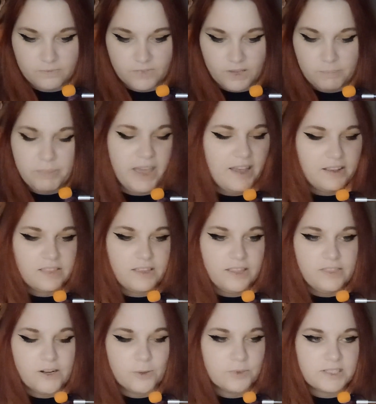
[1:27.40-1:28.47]
back
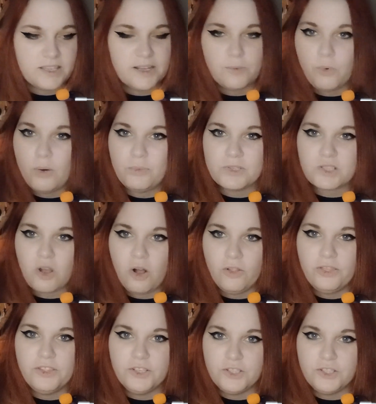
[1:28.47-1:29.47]
then there was like what was called the